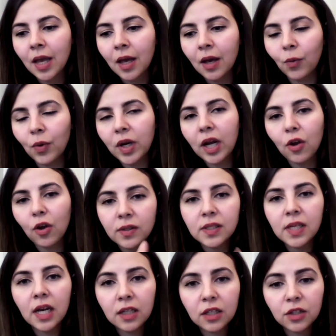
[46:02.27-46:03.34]
when I
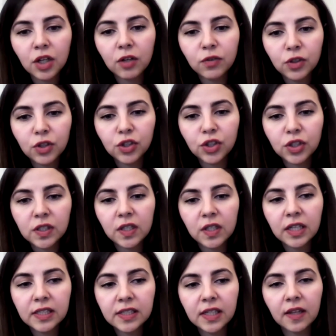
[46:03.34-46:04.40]
contacted Drafted Digital,
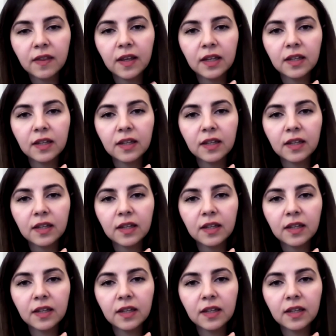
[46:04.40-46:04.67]
they said that